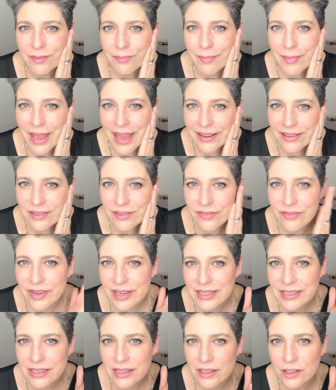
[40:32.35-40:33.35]
it
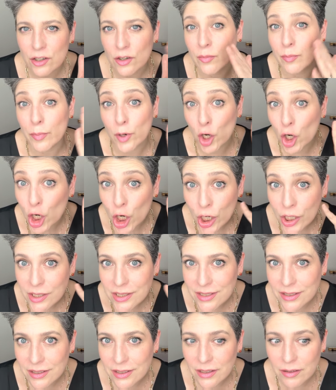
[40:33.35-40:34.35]
mattifies a little or
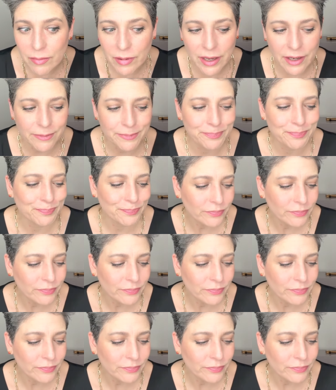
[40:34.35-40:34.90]
blurs a little bit.